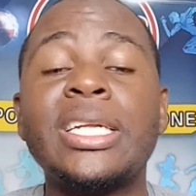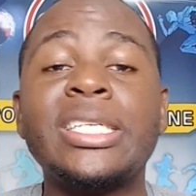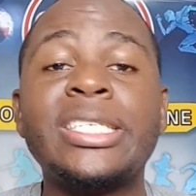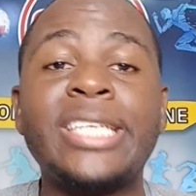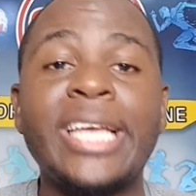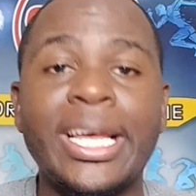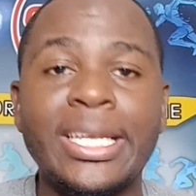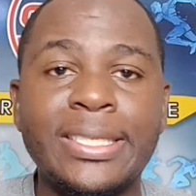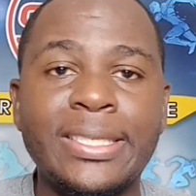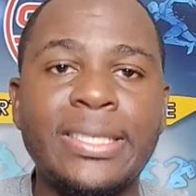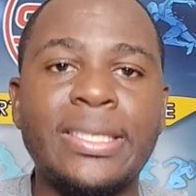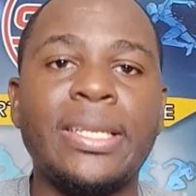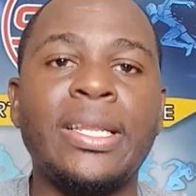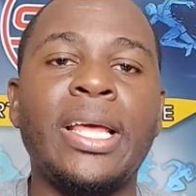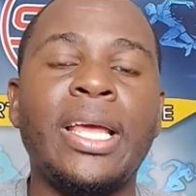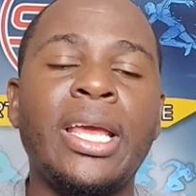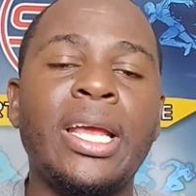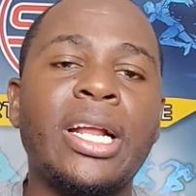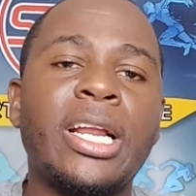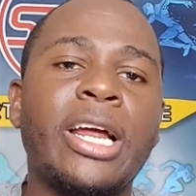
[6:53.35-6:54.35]
test,
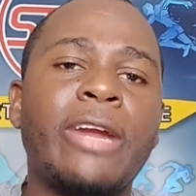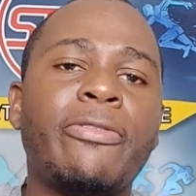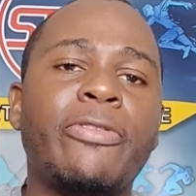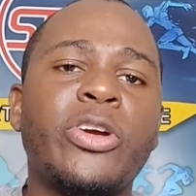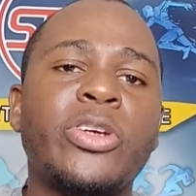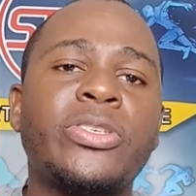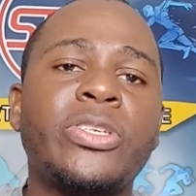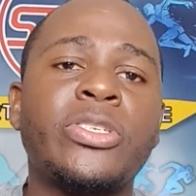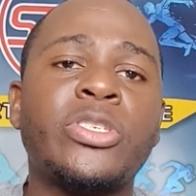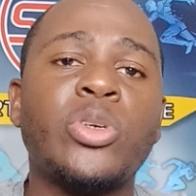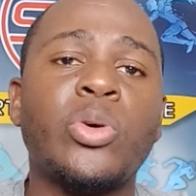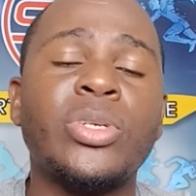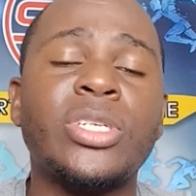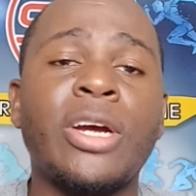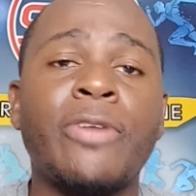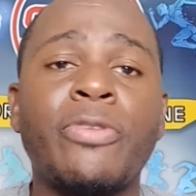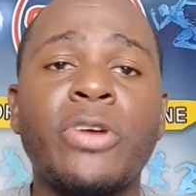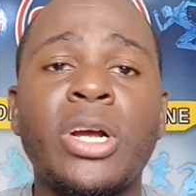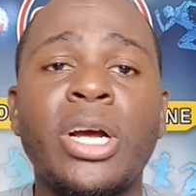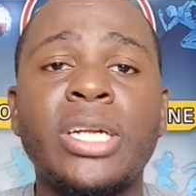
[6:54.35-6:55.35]
the England versus South
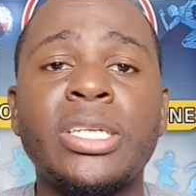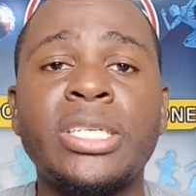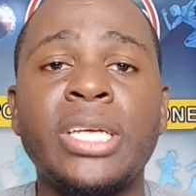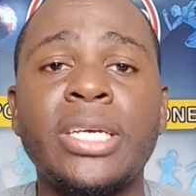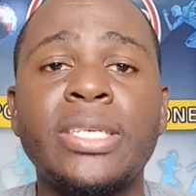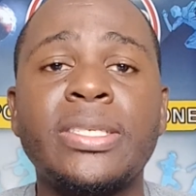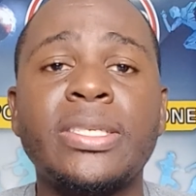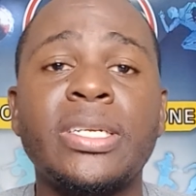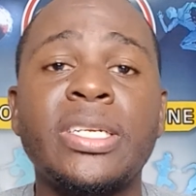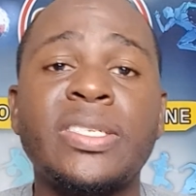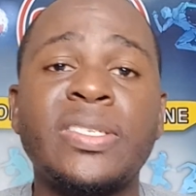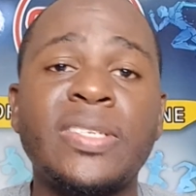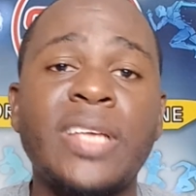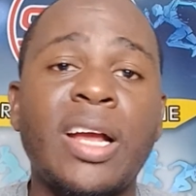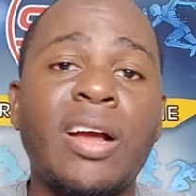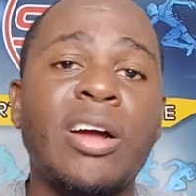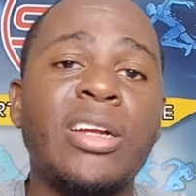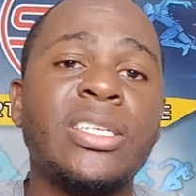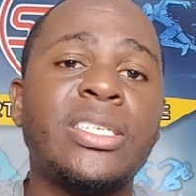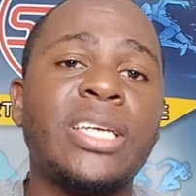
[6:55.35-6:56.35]
Africa test, the
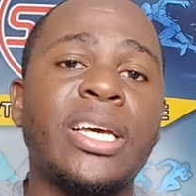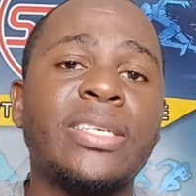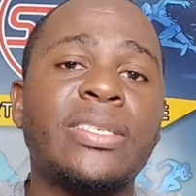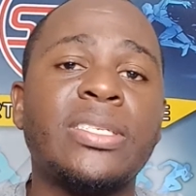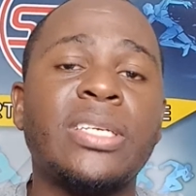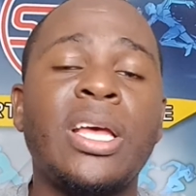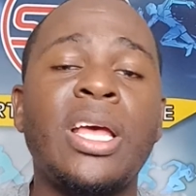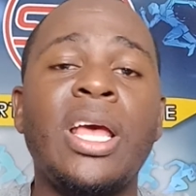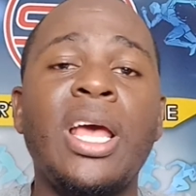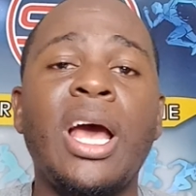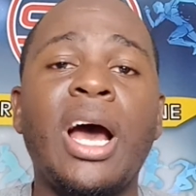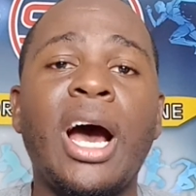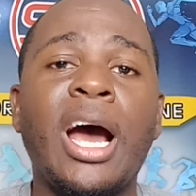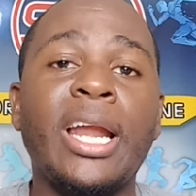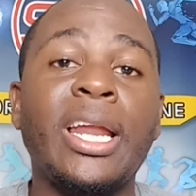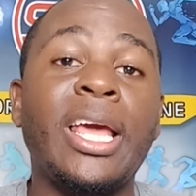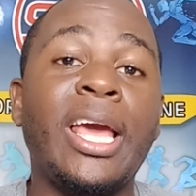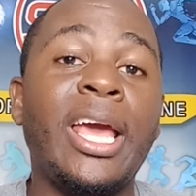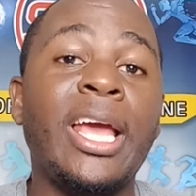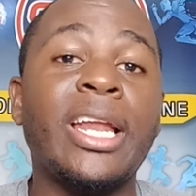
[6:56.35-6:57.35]
second test.
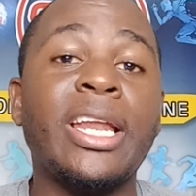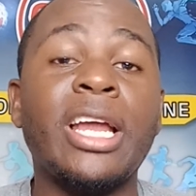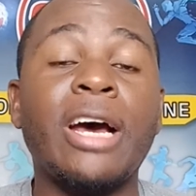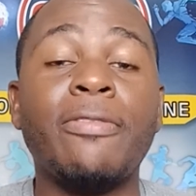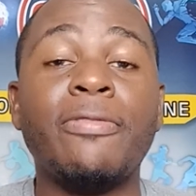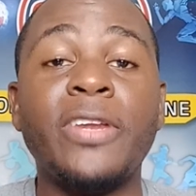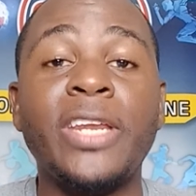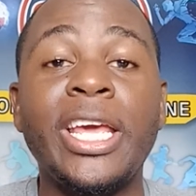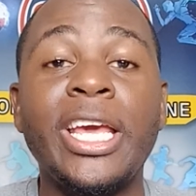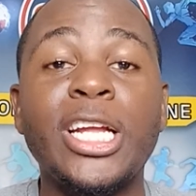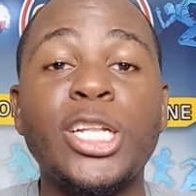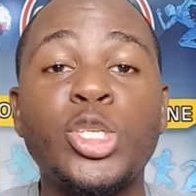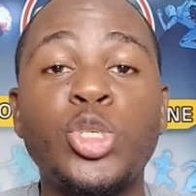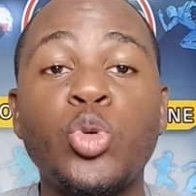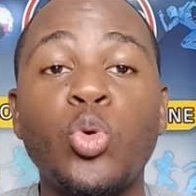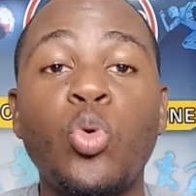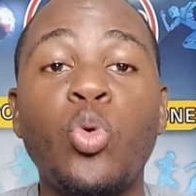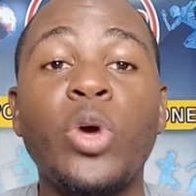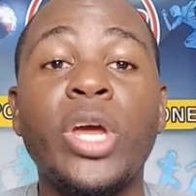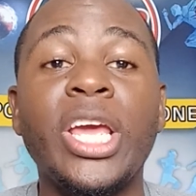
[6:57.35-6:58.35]
At the end of day
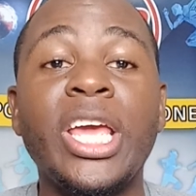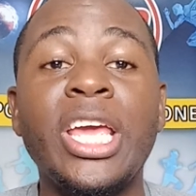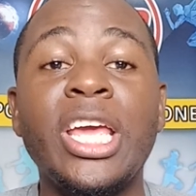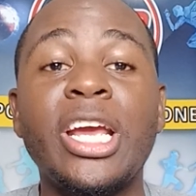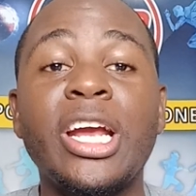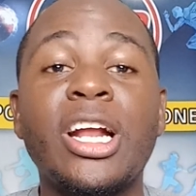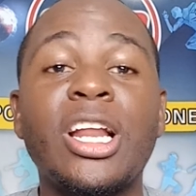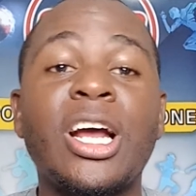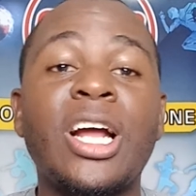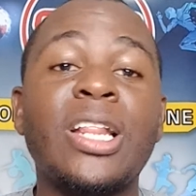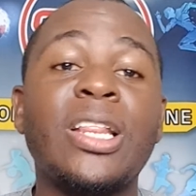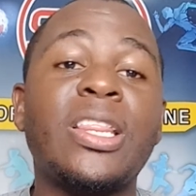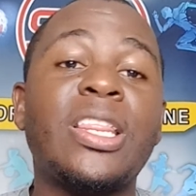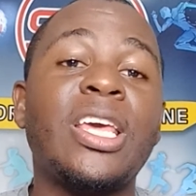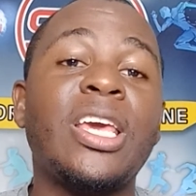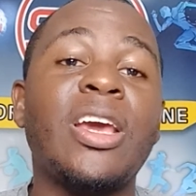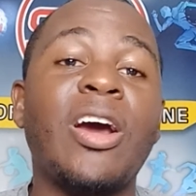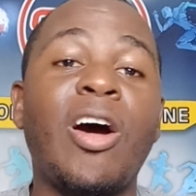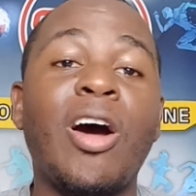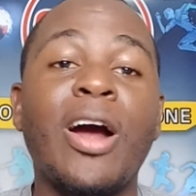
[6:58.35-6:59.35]
two, England,
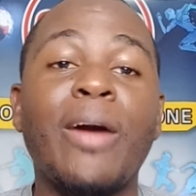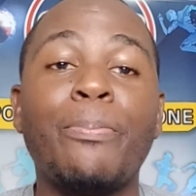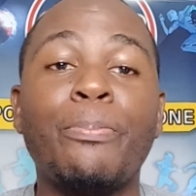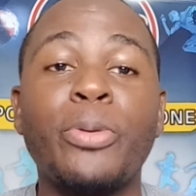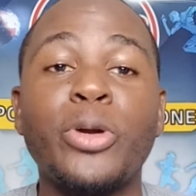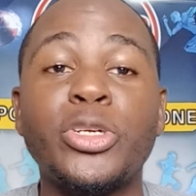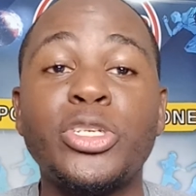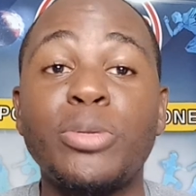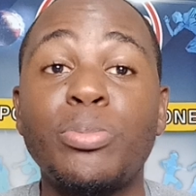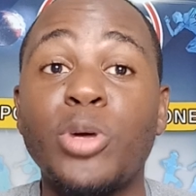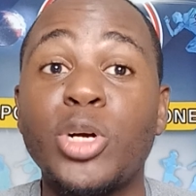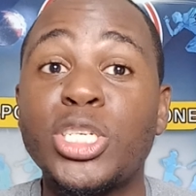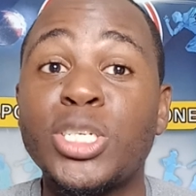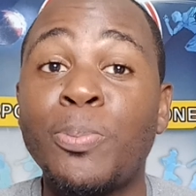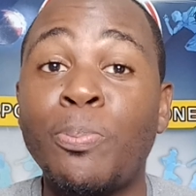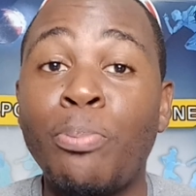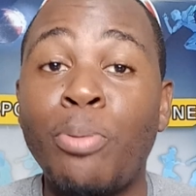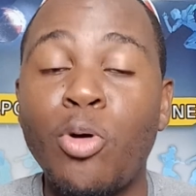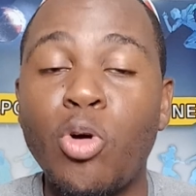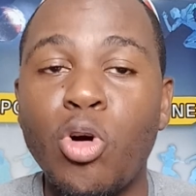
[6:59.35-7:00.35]
they are pretty
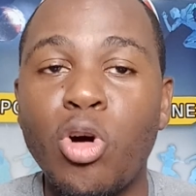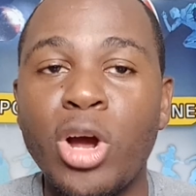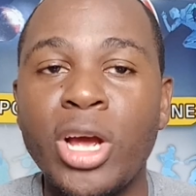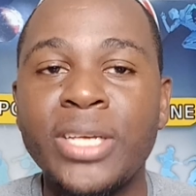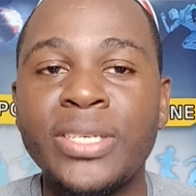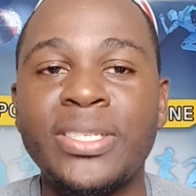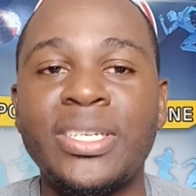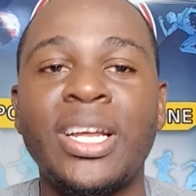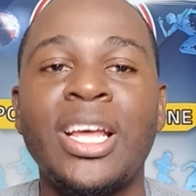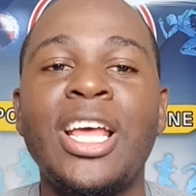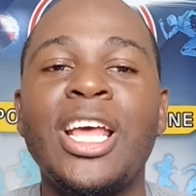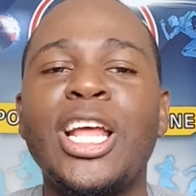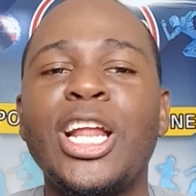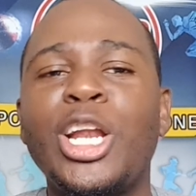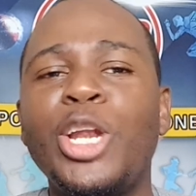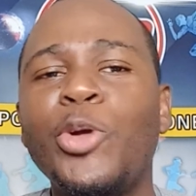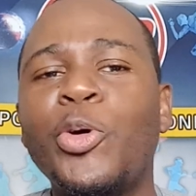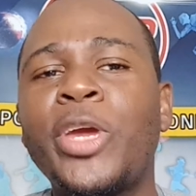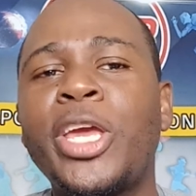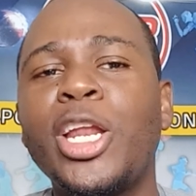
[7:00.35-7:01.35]
much poised,
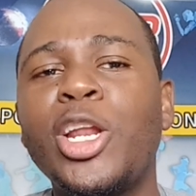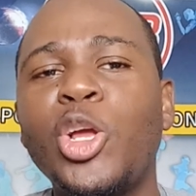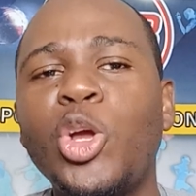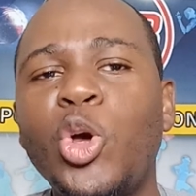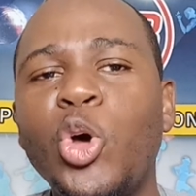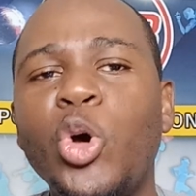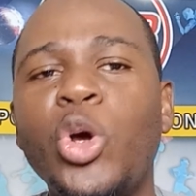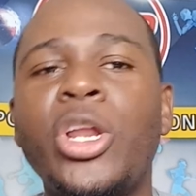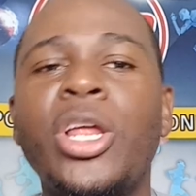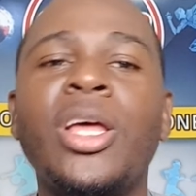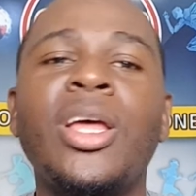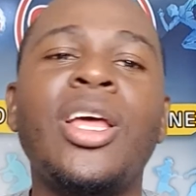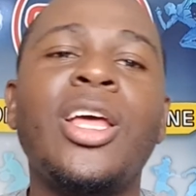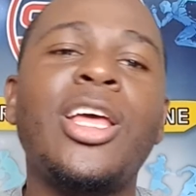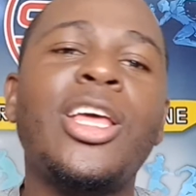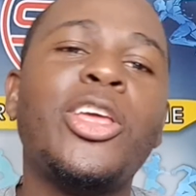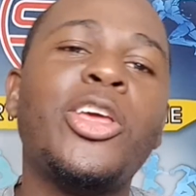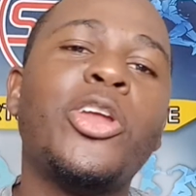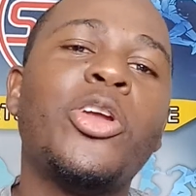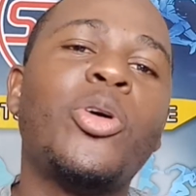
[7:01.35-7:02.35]
looking good.
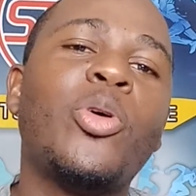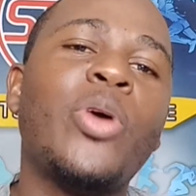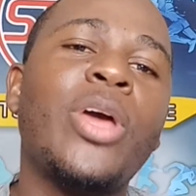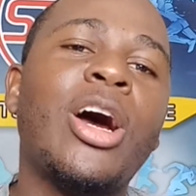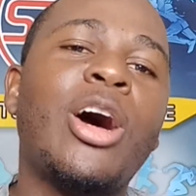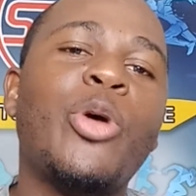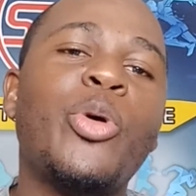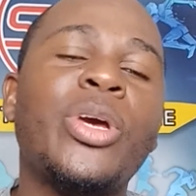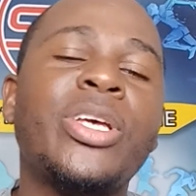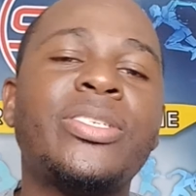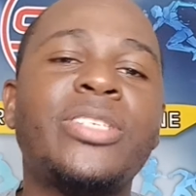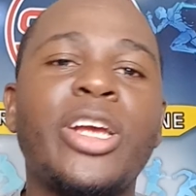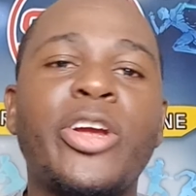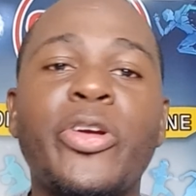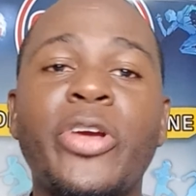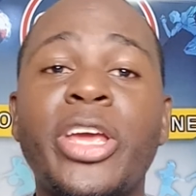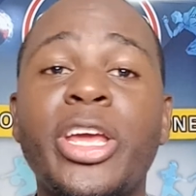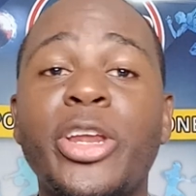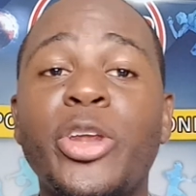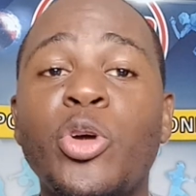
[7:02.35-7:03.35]
You know, we always say
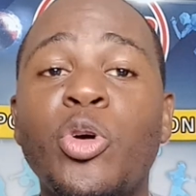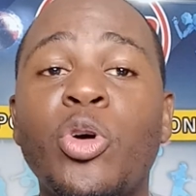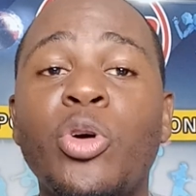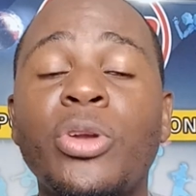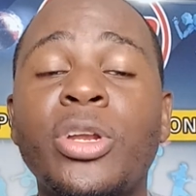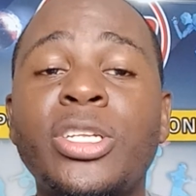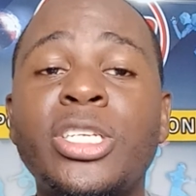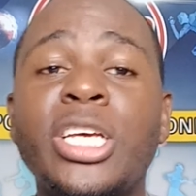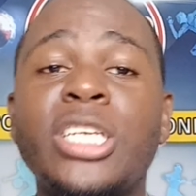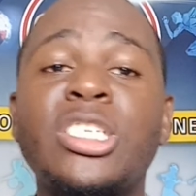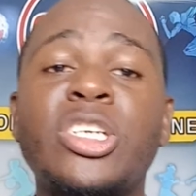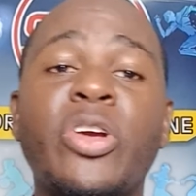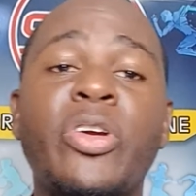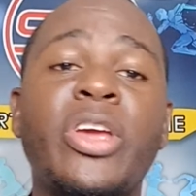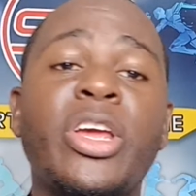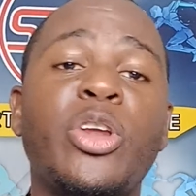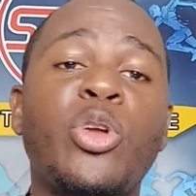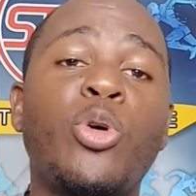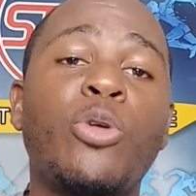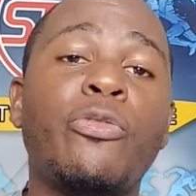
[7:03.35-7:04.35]
cricket don't, test
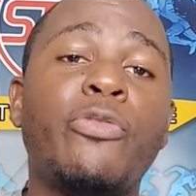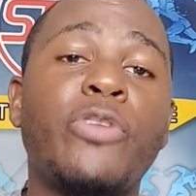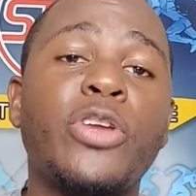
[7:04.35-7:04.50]
cricket don't